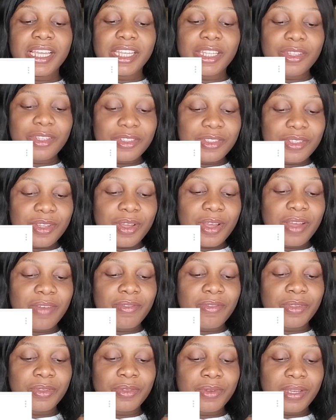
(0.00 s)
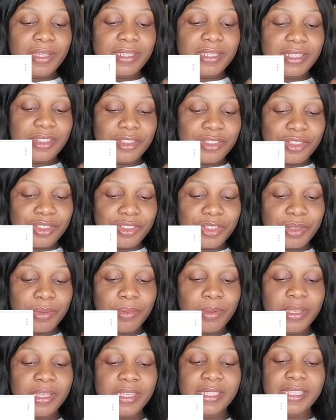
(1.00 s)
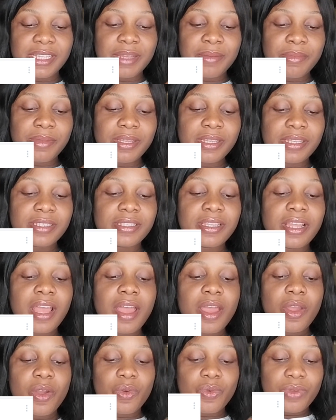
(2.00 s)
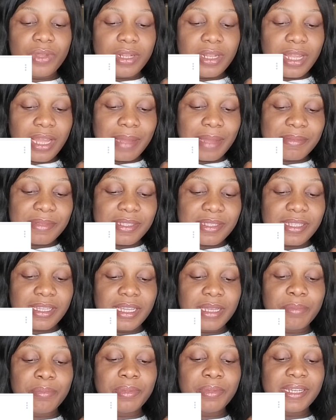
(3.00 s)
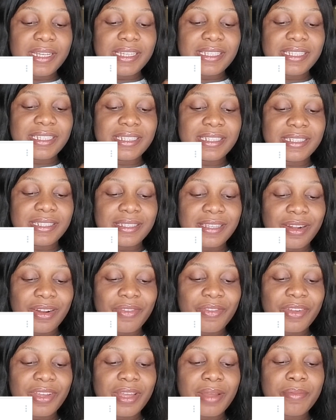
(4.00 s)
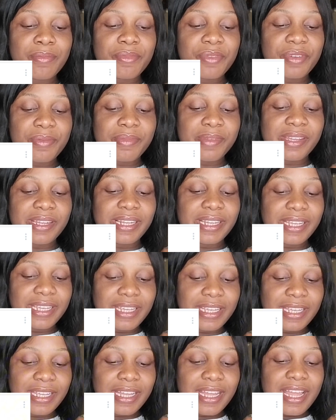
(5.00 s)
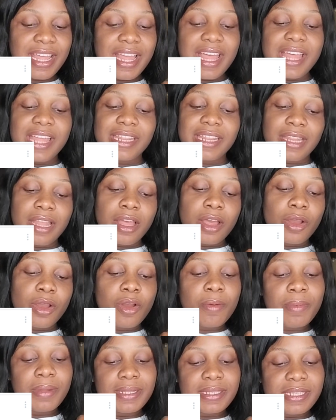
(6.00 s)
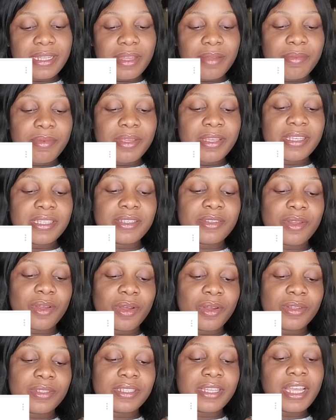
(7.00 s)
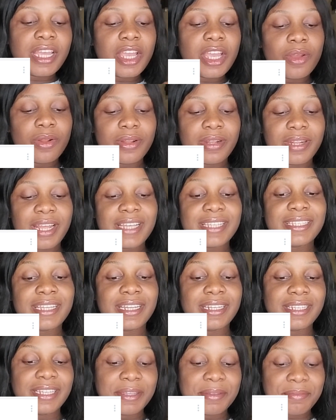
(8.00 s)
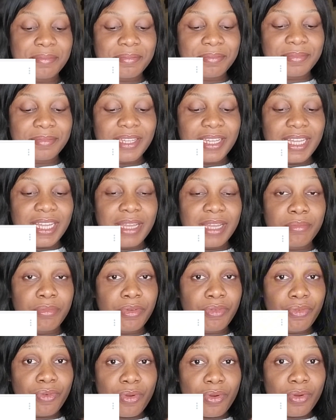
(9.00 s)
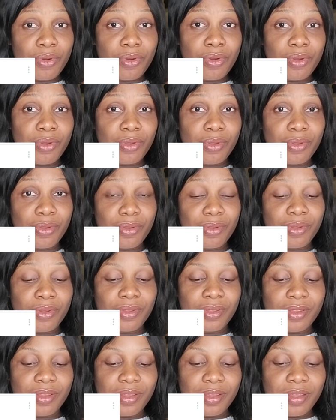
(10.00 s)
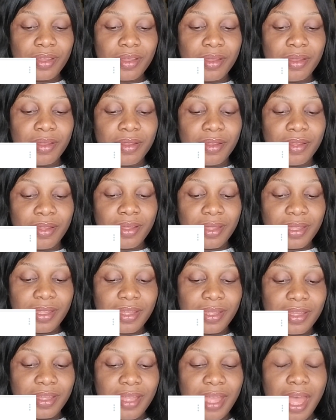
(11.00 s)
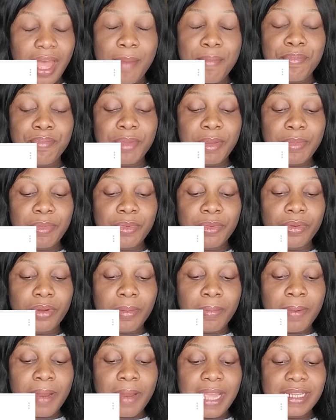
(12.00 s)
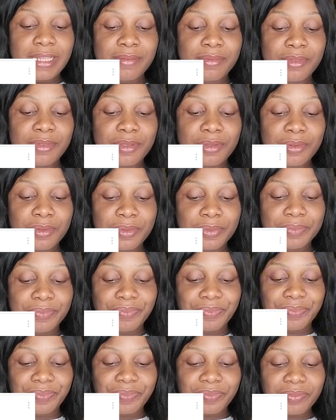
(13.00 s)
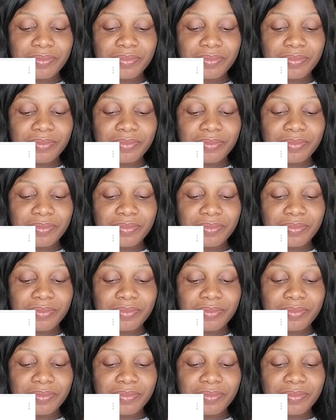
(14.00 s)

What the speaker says: He does not have a dual citizenship. His name is Williams. He plays in the South African Premier League. Now, come and tell me he's got a colonizer name. Before Uncle. Eh? And people replied into.